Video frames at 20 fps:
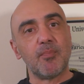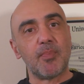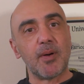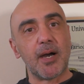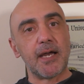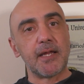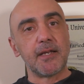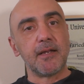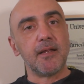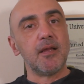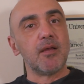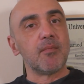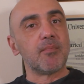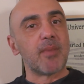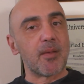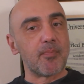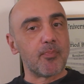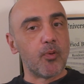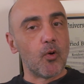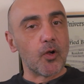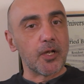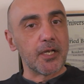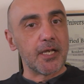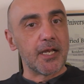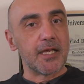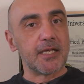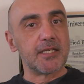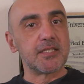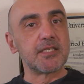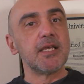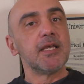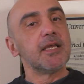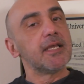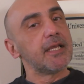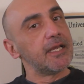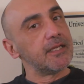But my point is,